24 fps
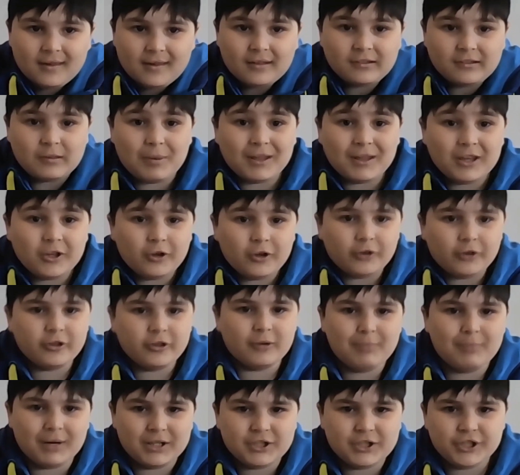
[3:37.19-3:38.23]
depending on your
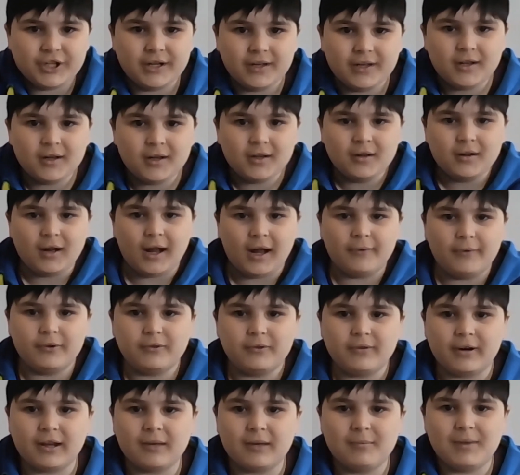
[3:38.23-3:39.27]
budget, I would
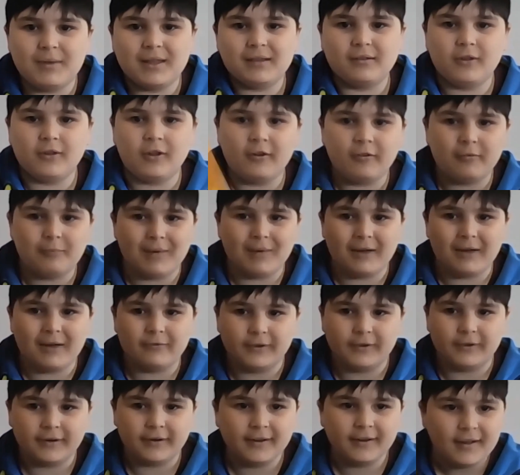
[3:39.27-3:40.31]
recommend a Nerf
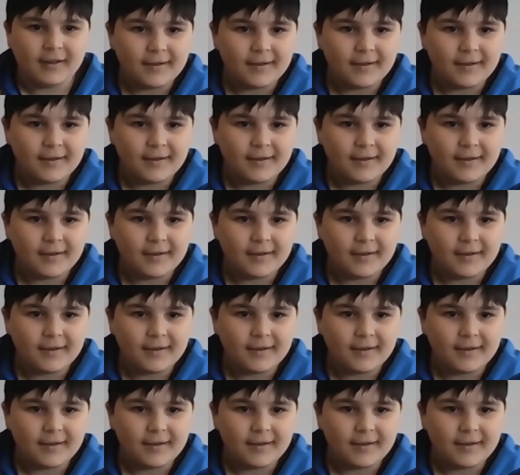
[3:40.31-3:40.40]
Maverick.